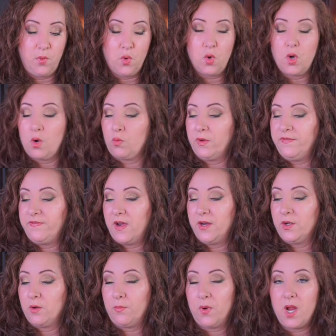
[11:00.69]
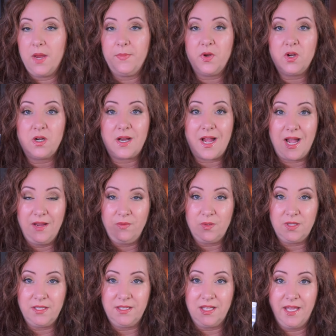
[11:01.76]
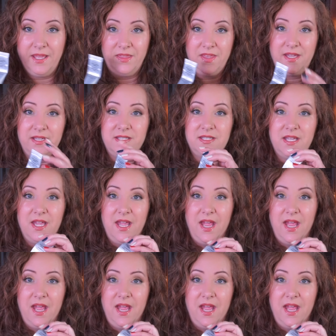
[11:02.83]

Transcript: Pore Refiner Primer. I really like this.